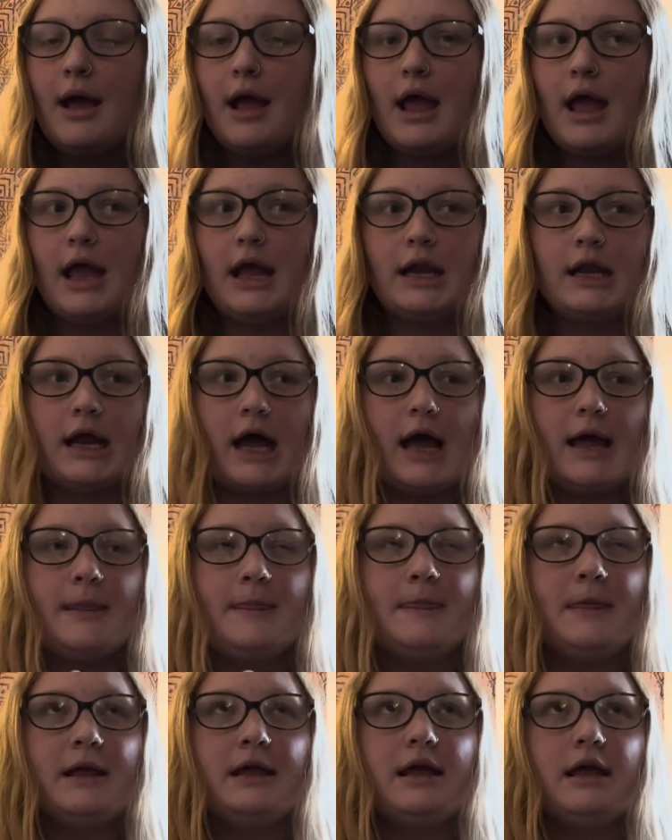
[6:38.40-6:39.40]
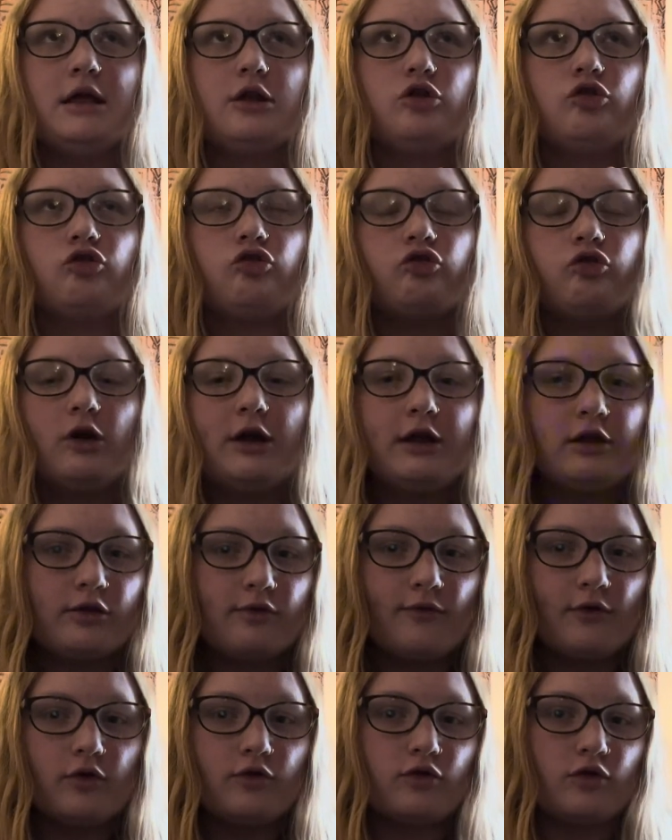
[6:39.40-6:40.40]
And I think it
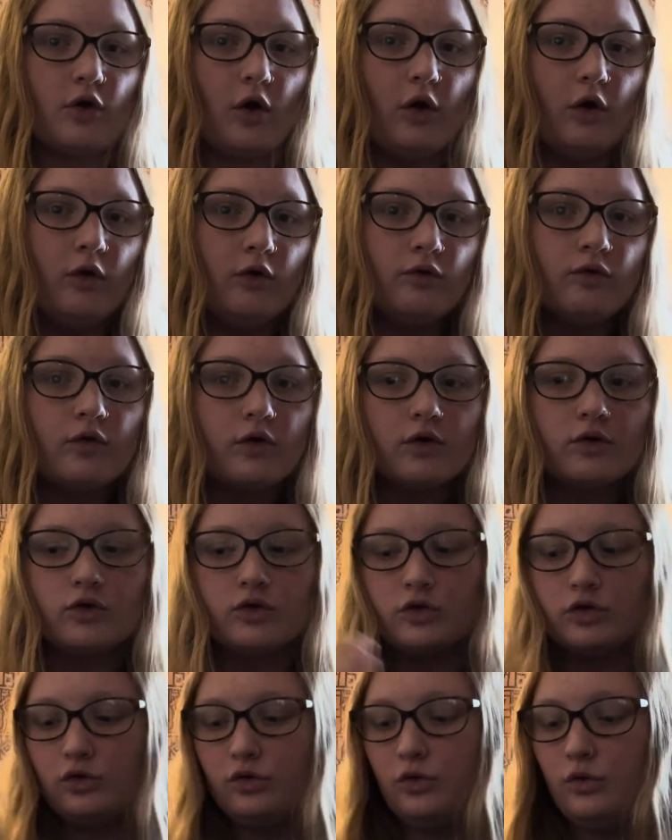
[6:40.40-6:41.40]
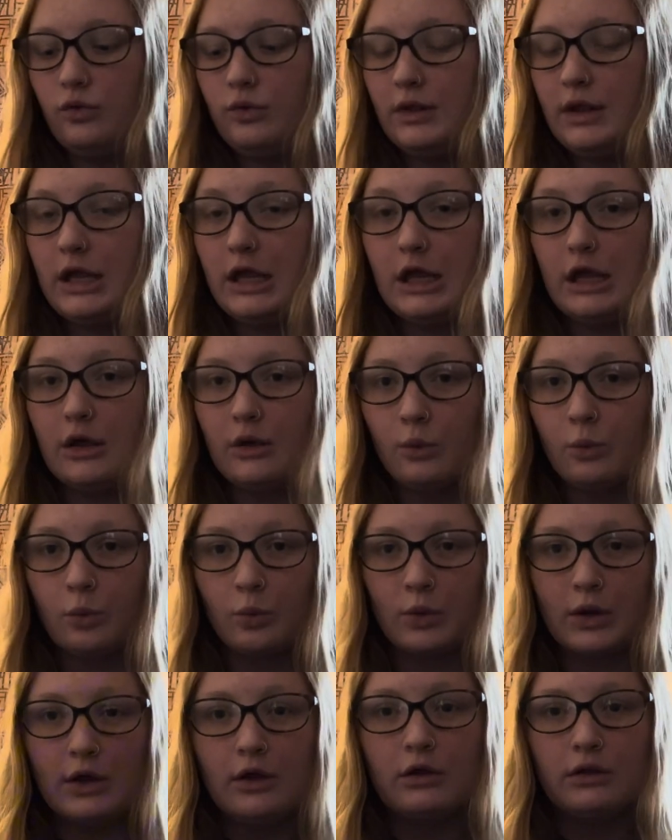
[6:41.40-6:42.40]
transfers over to the
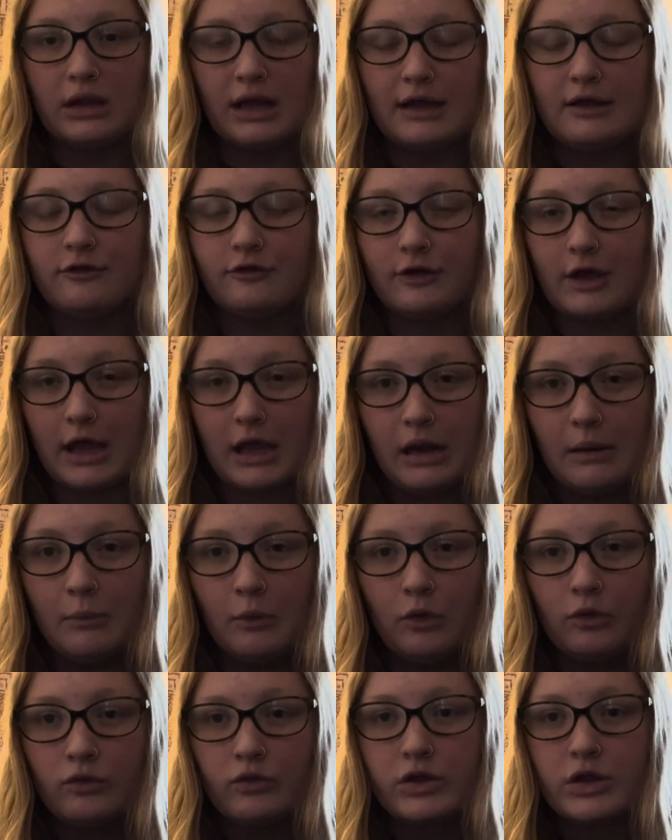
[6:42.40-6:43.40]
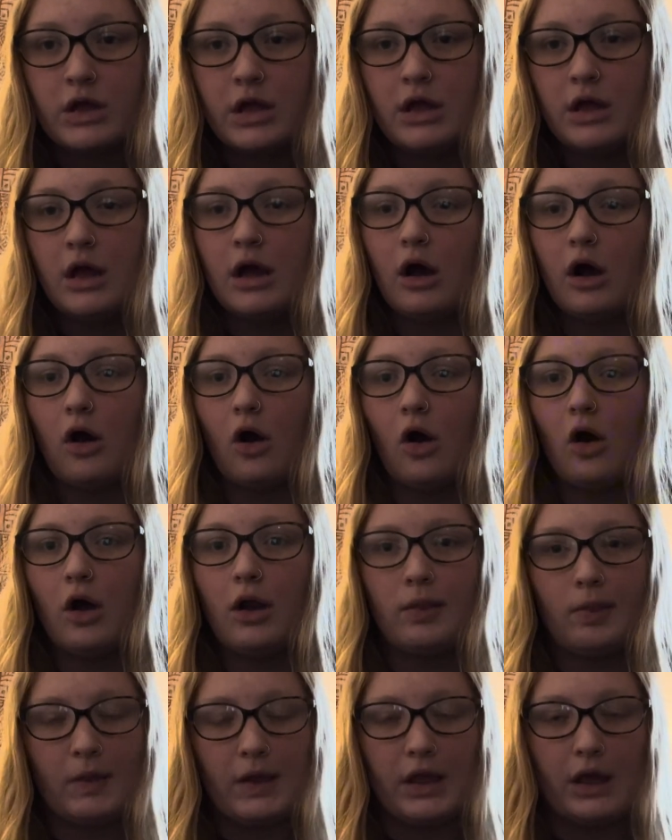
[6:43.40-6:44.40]
real life animals
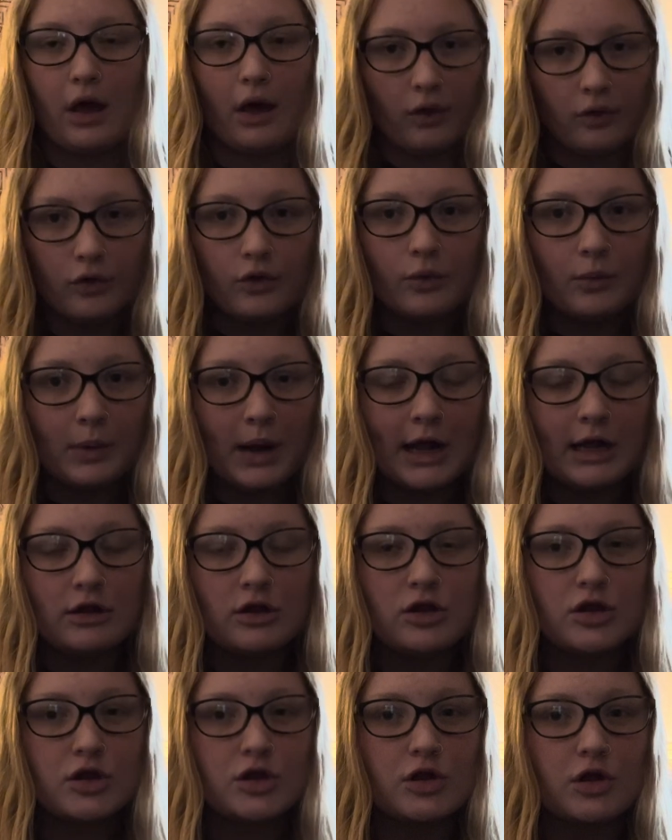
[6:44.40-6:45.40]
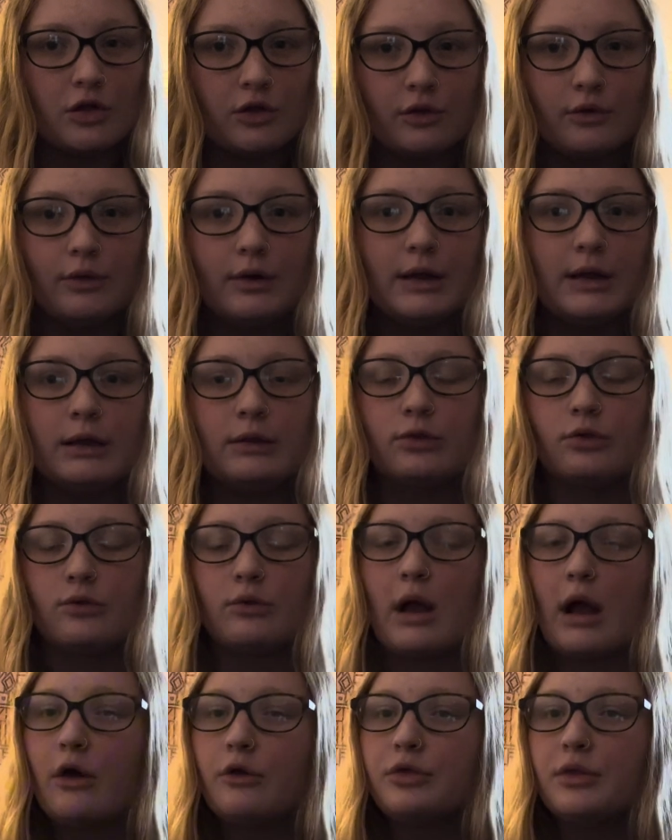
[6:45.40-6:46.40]
on the other rides too and
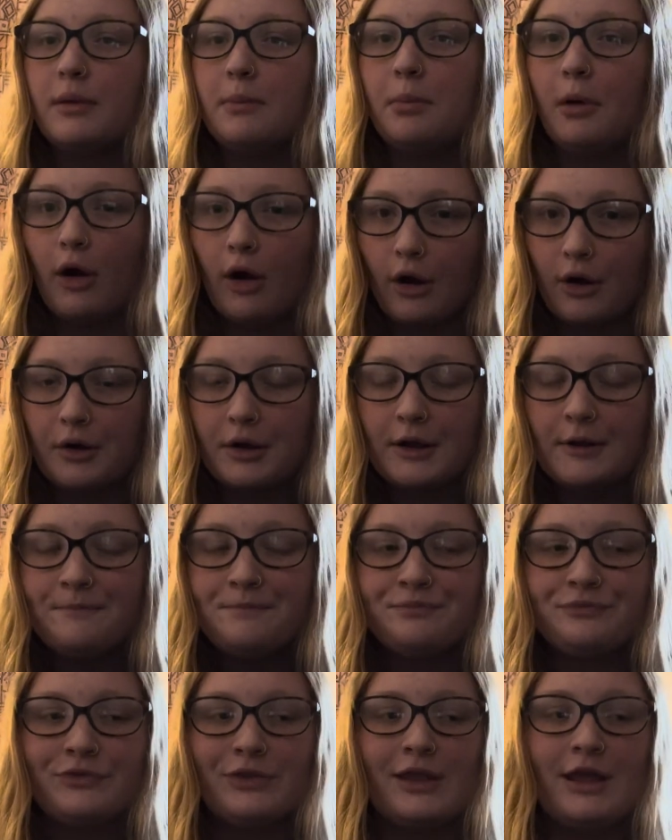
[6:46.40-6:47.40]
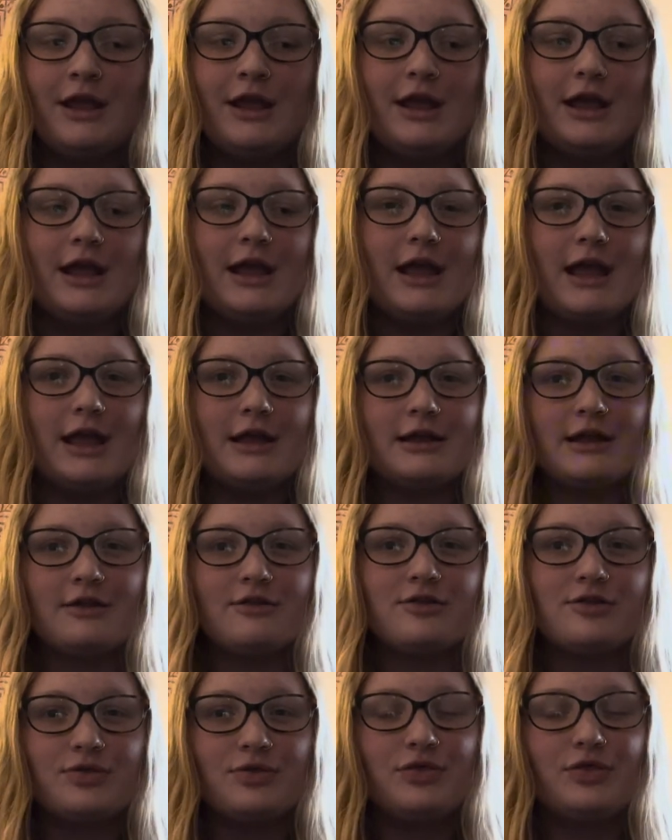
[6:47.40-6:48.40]
throughout the park.
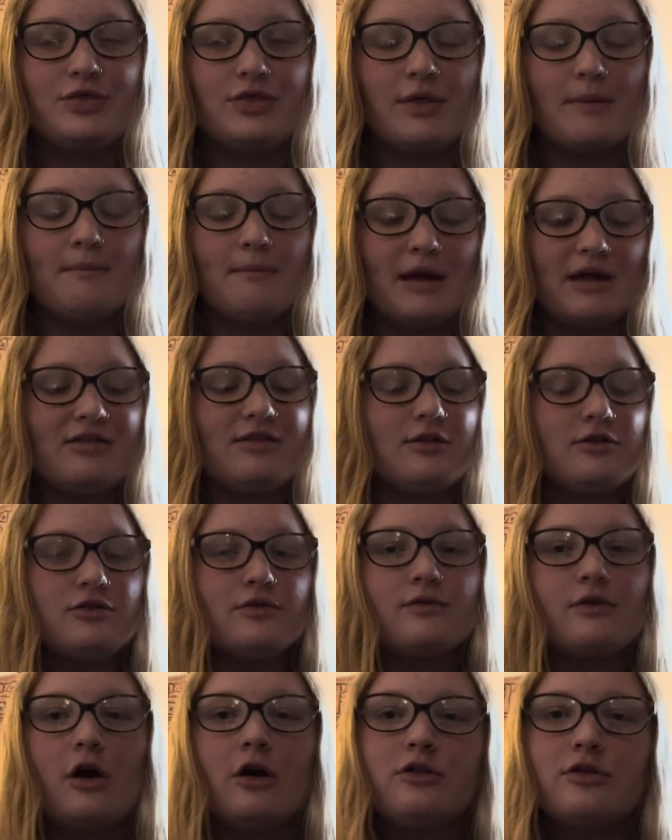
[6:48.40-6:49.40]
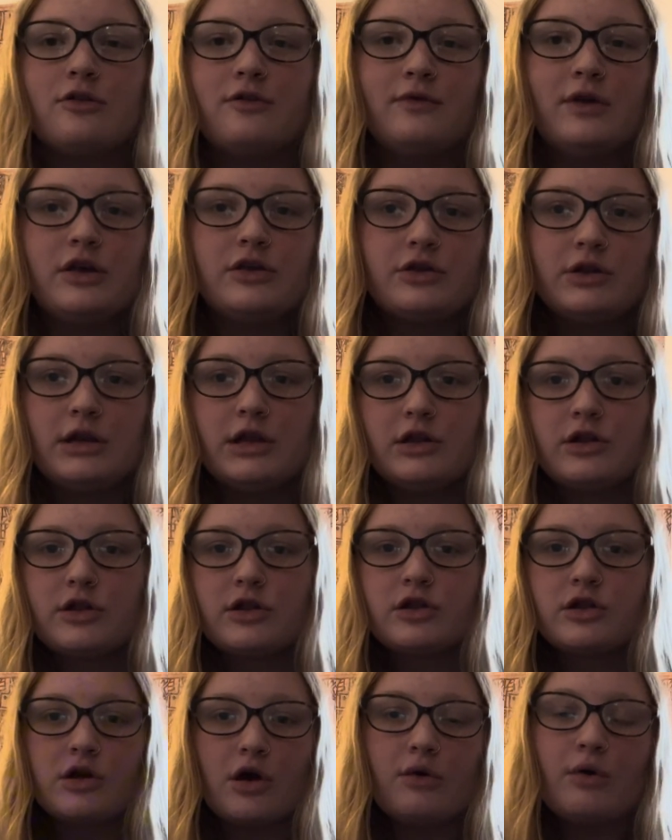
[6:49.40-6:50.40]
Because the message of conservation is
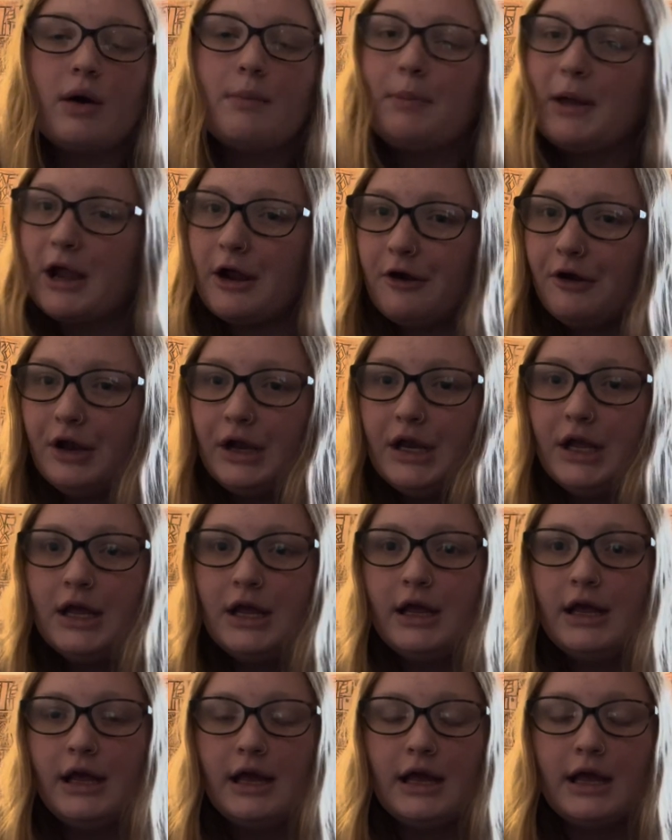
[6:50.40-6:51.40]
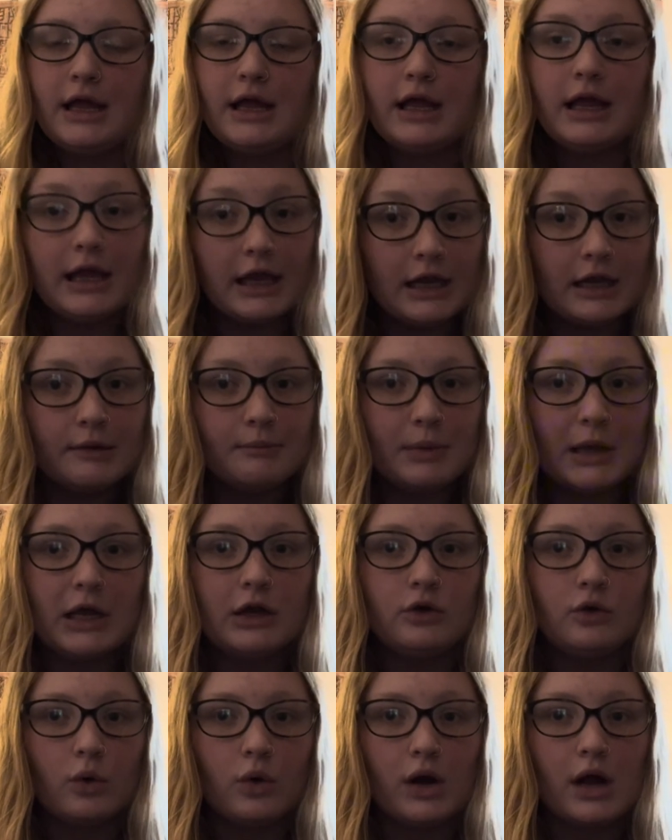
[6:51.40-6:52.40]
so apparent in
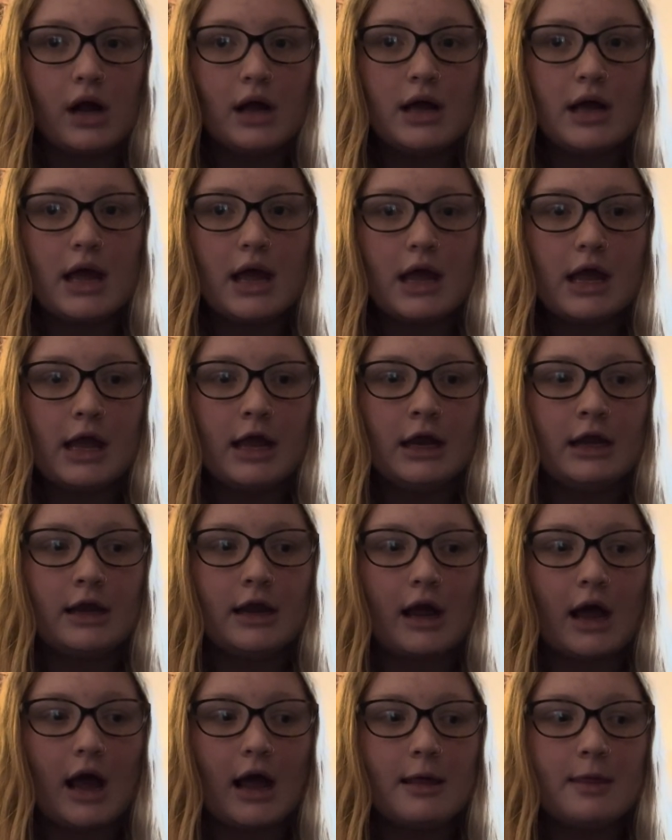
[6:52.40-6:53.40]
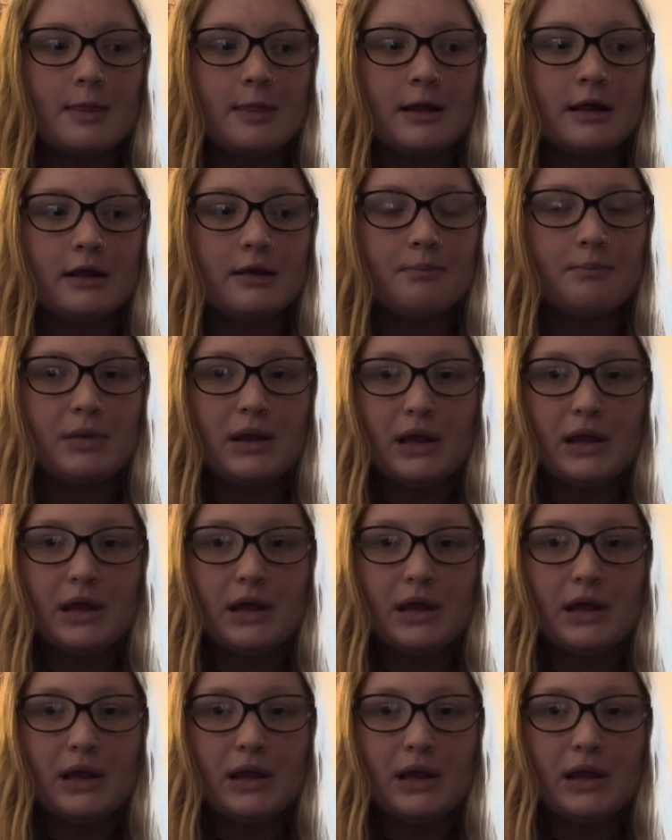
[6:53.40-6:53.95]
Pandora, and I think